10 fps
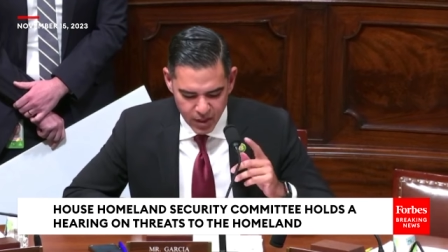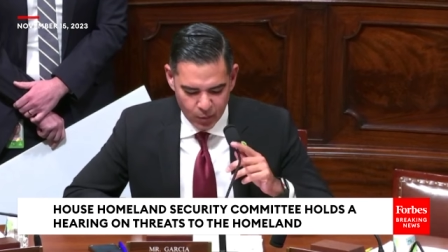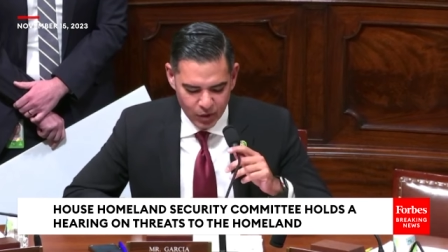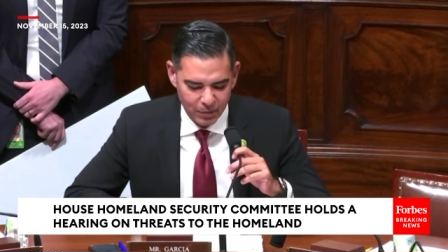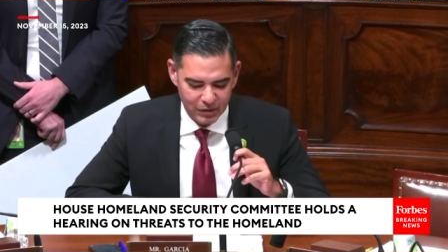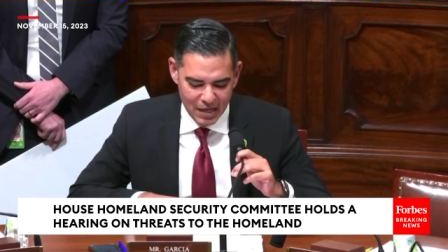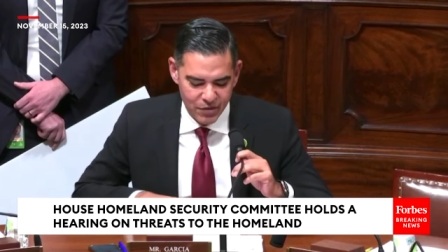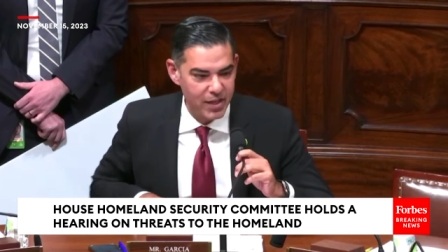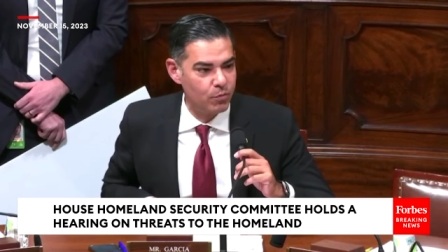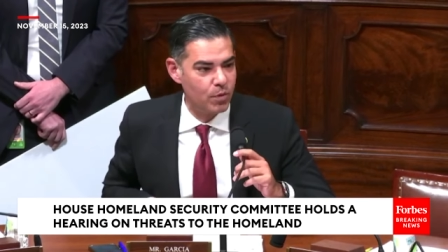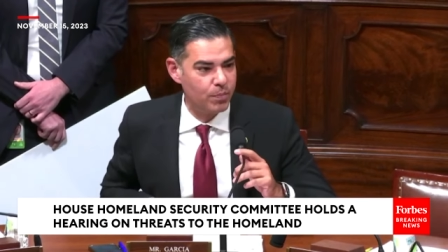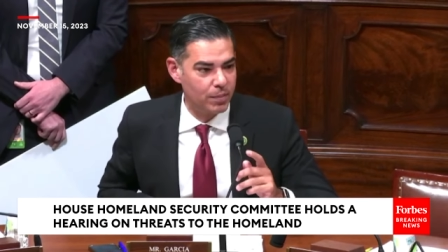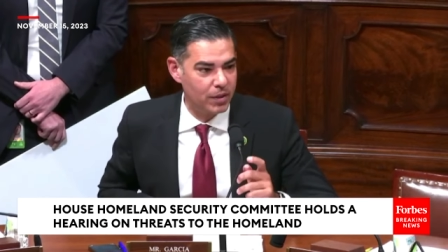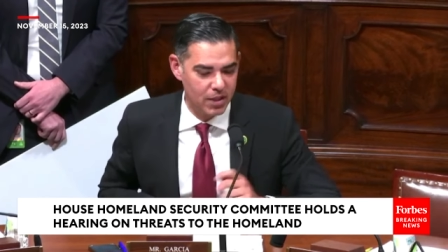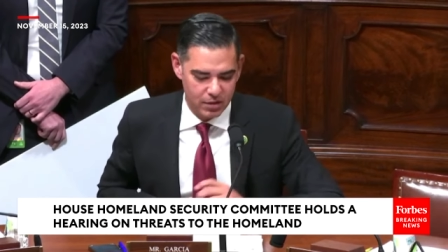And while I'm glad that eight
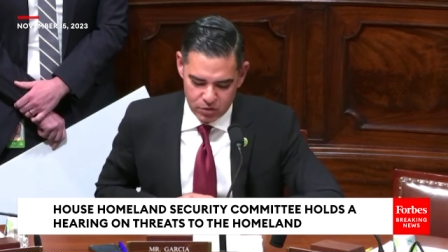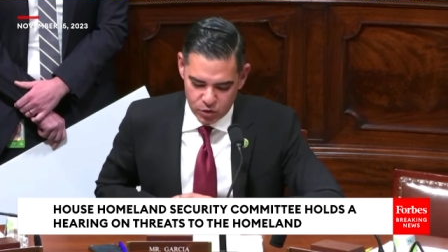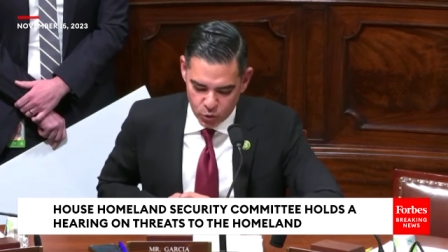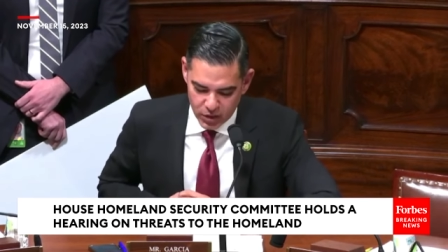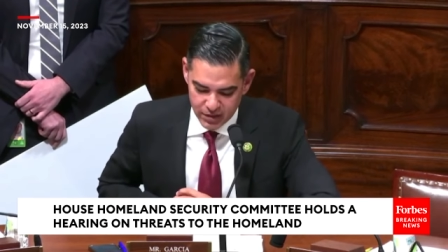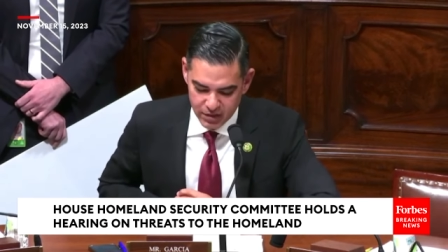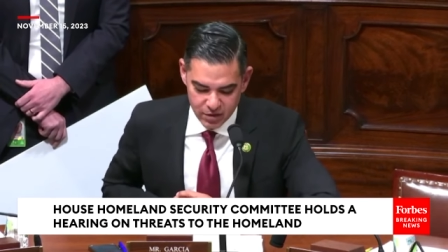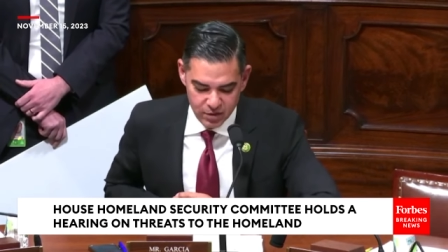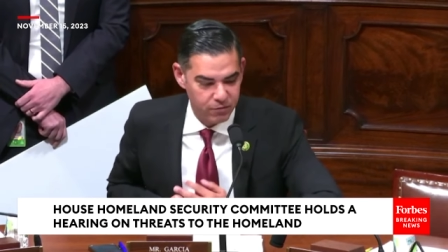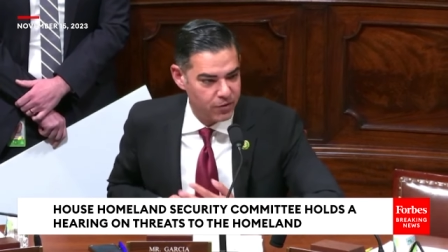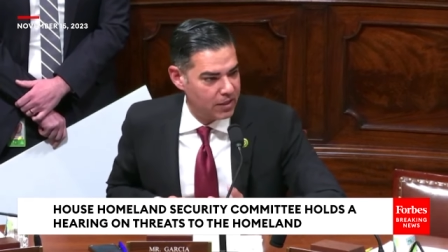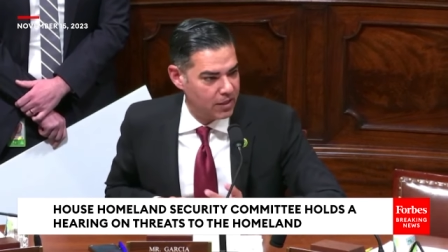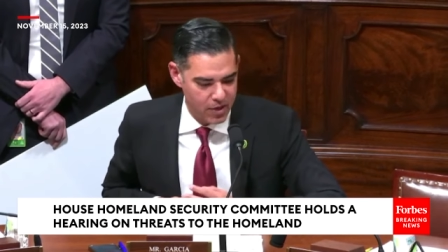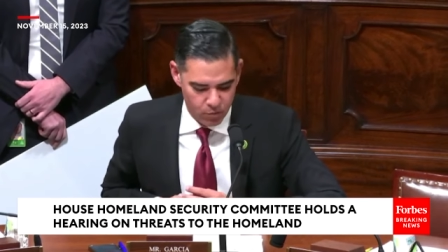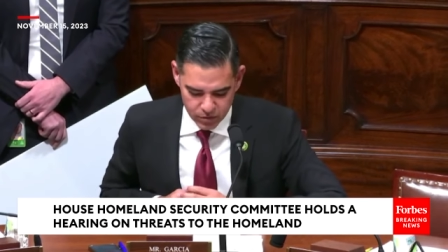Republicans joined us in
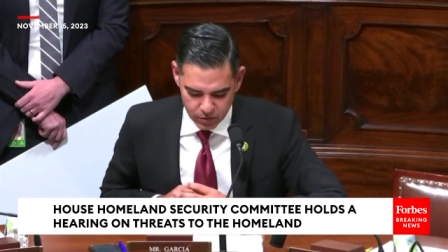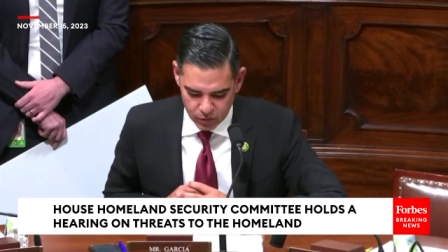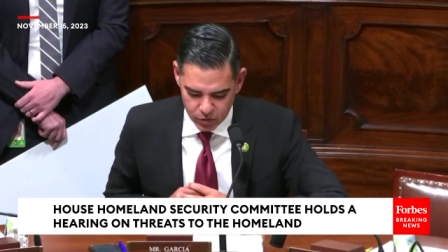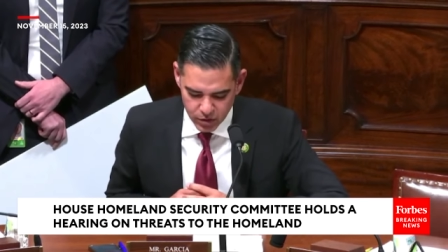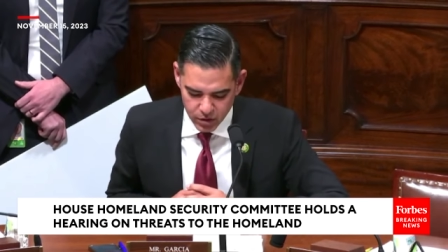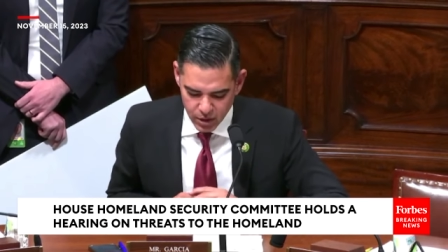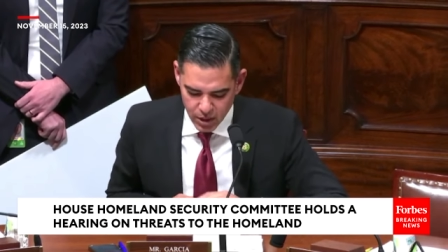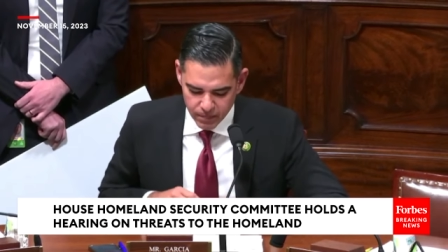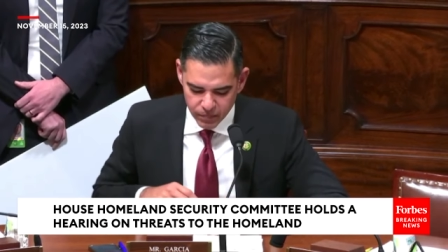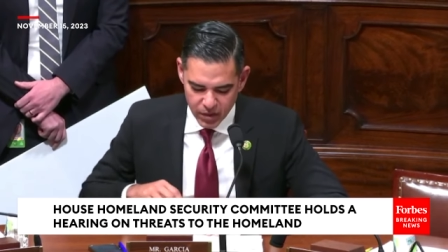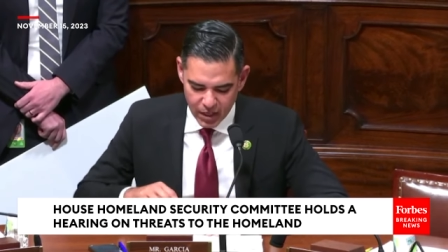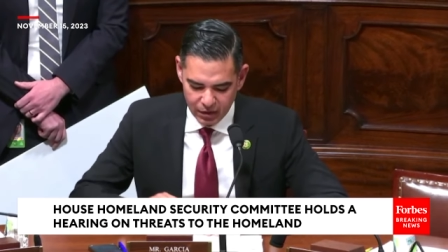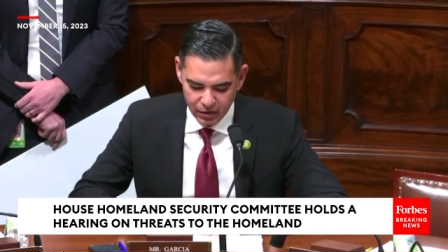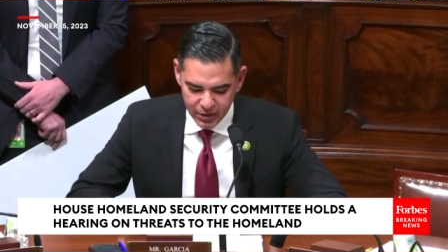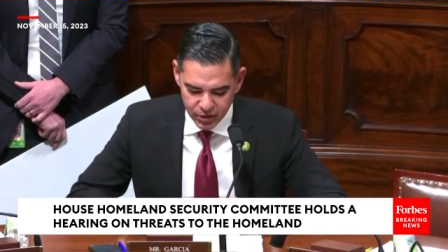defeating that resolution,
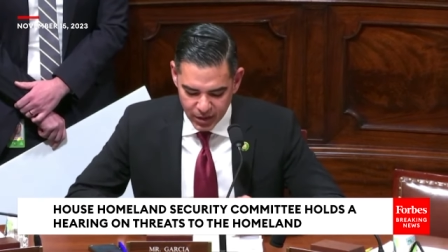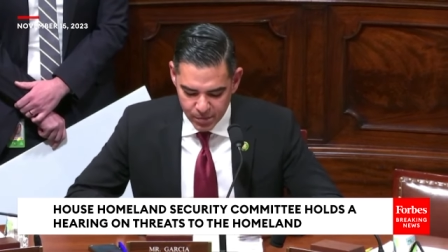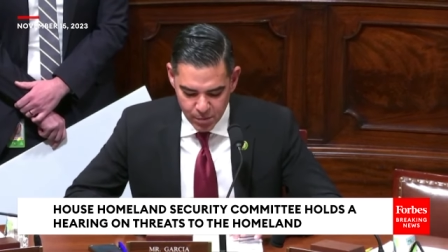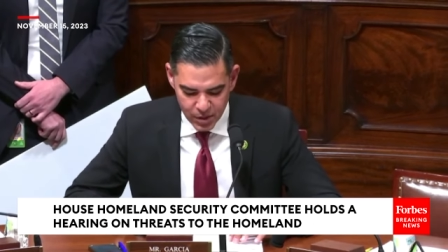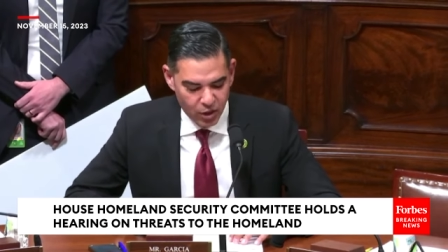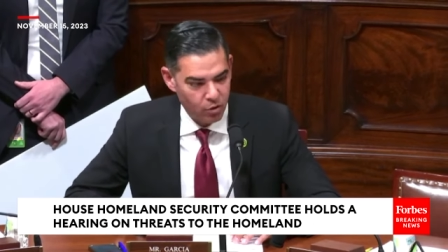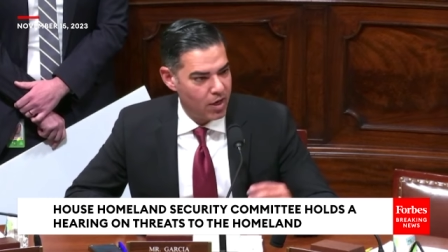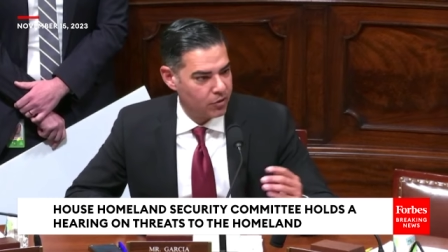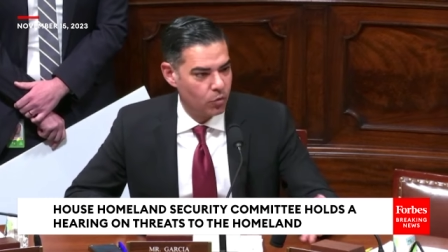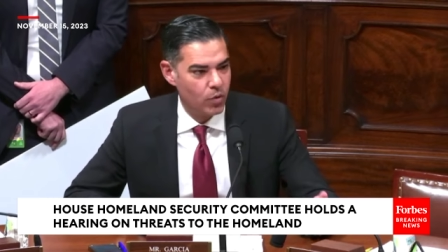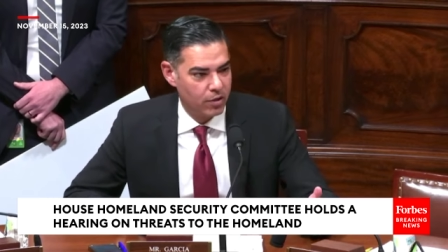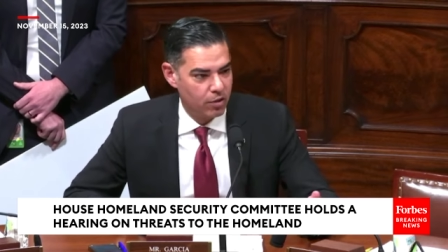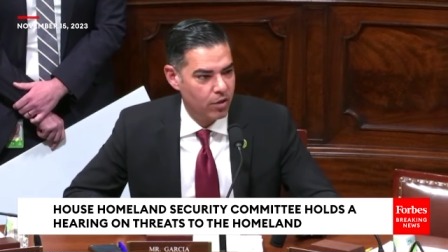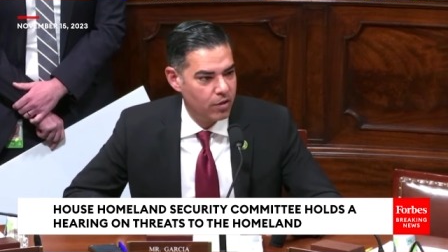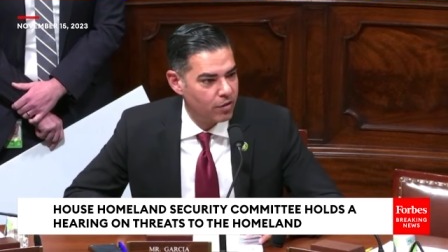I'd like to take a moment to correct the
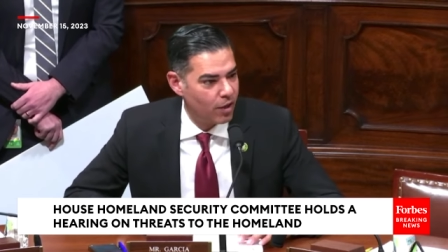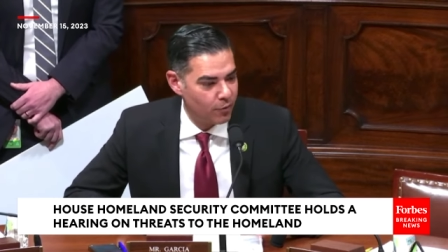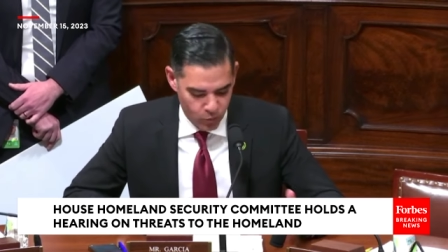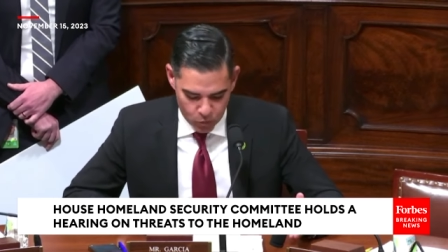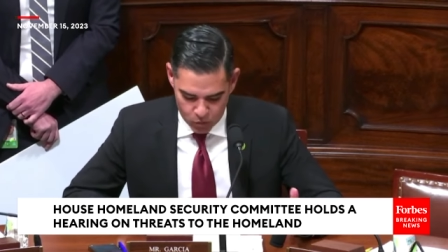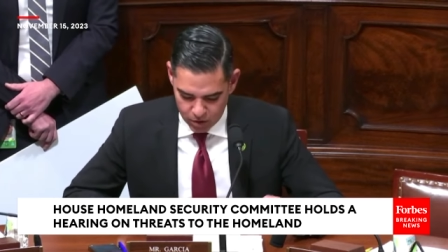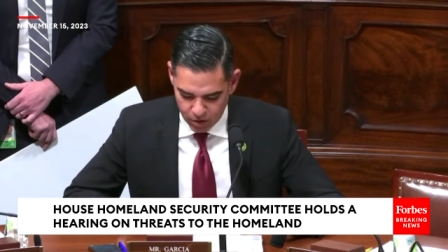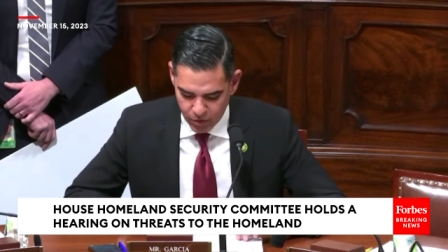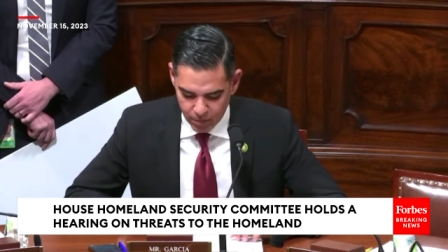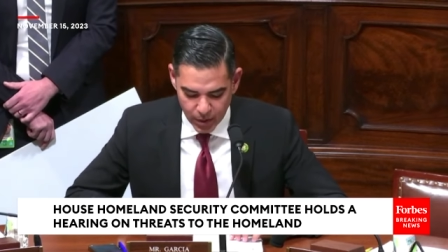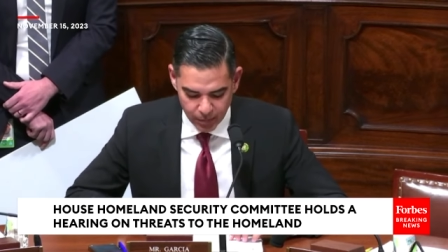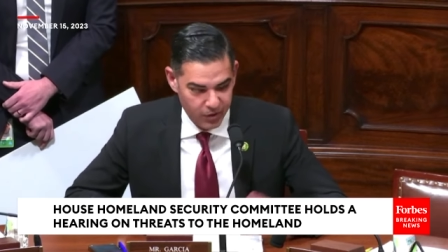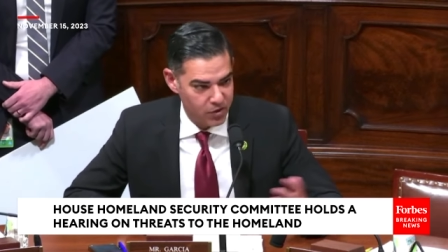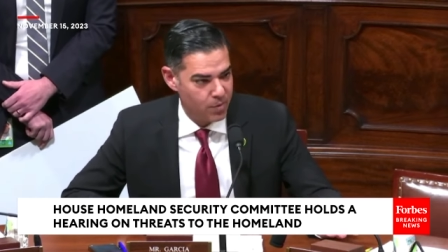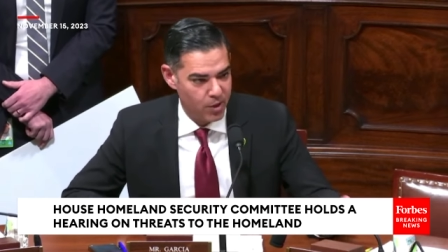record uh, for the
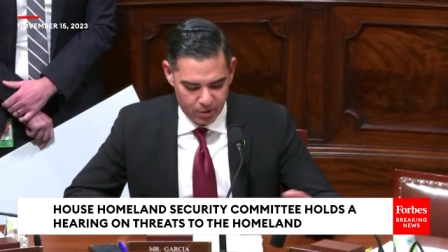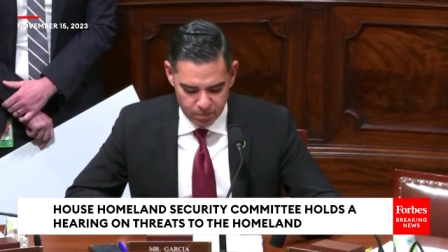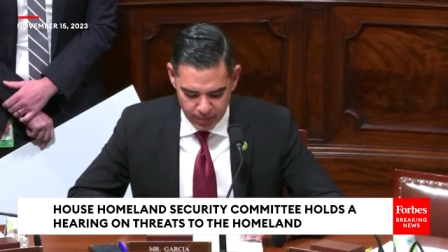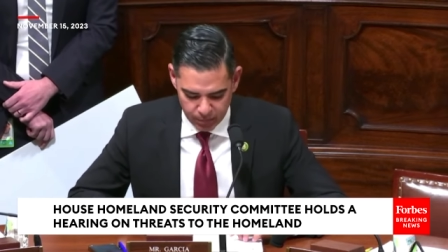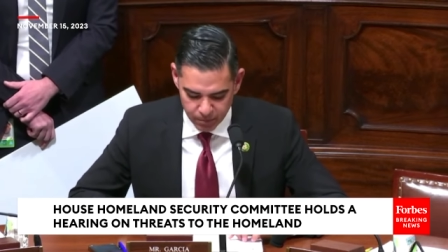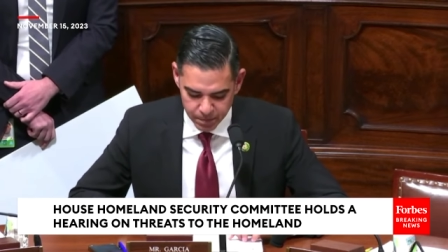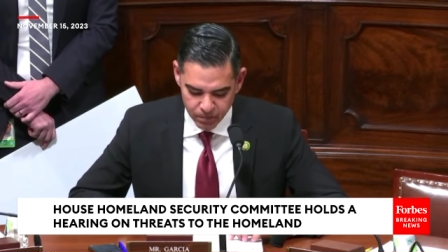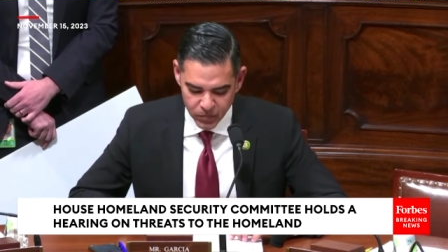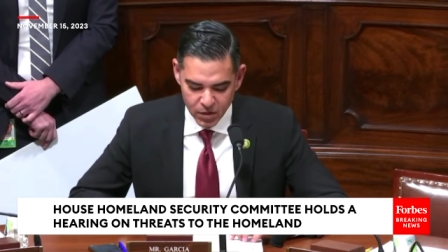public and the American people.